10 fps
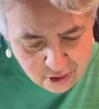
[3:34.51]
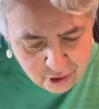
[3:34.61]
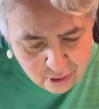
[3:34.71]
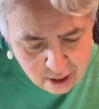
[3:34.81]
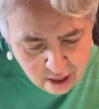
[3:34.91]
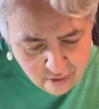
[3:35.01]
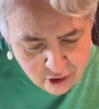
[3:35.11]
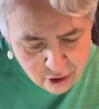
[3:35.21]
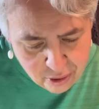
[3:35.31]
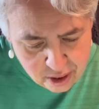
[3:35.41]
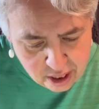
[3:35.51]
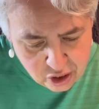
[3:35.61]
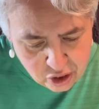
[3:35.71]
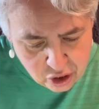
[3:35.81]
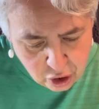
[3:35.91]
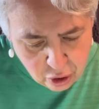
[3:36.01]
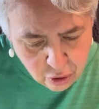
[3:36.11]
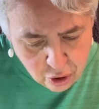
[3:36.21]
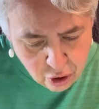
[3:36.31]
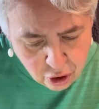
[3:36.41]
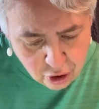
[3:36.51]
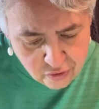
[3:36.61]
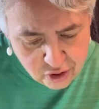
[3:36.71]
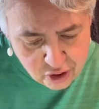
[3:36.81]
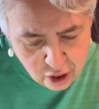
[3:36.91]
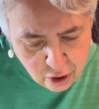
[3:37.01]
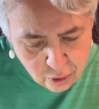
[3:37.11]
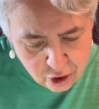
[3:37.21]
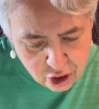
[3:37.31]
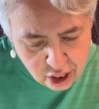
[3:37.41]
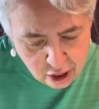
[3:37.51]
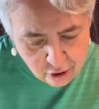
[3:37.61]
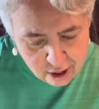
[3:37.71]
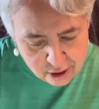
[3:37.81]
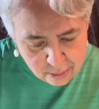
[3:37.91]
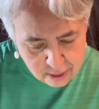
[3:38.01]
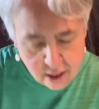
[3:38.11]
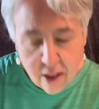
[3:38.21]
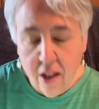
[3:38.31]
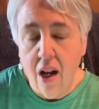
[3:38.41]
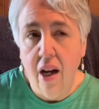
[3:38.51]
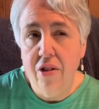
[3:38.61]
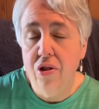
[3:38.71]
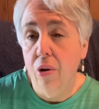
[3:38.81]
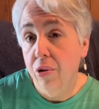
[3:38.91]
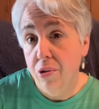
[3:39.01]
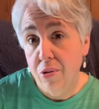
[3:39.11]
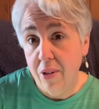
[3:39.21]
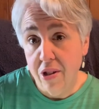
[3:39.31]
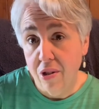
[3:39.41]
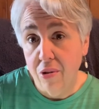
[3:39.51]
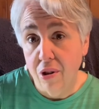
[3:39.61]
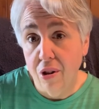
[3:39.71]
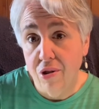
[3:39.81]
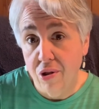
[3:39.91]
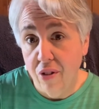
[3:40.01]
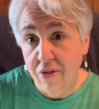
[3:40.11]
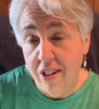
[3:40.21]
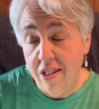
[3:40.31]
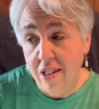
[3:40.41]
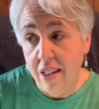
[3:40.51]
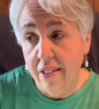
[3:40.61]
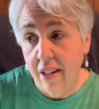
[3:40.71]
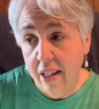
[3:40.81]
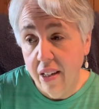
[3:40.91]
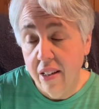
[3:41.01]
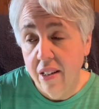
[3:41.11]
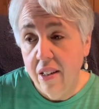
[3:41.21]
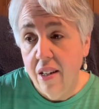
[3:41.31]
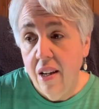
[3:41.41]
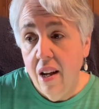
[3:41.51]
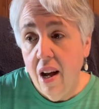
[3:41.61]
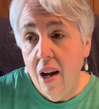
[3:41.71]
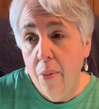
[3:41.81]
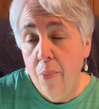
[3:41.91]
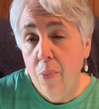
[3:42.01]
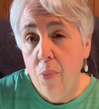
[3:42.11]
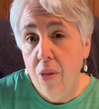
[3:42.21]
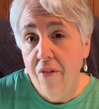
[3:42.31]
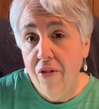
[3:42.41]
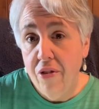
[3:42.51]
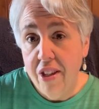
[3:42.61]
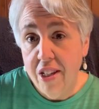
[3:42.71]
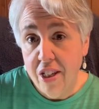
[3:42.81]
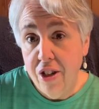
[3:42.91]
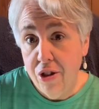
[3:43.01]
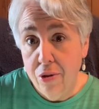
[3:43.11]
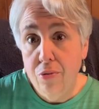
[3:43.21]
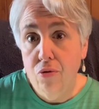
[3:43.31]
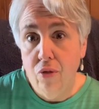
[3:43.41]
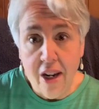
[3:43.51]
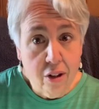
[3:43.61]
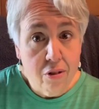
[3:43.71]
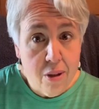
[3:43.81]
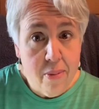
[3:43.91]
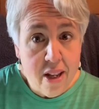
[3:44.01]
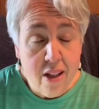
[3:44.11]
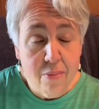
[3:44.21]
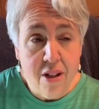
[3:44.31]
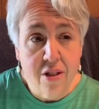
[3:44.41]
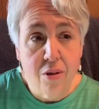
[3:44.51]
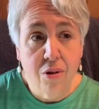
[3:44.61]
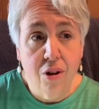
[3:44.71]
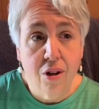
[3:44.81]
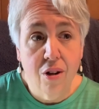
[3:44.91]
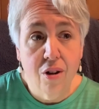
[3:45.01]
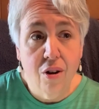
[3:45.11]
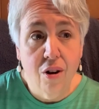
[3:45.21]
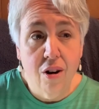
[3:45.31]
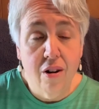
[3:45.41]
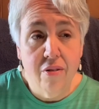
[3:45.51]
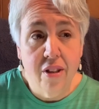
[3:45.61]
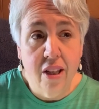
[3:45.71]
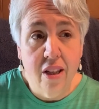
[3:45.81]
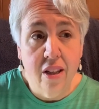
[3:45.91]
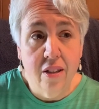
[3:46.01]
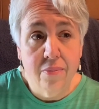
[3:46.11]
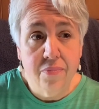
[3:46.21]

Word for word: you ever use a slow cooker, if so, share a recipe. I don't use my slow cooker as often as I'd like. Um, the few things I do regularly make in my slow cooker are the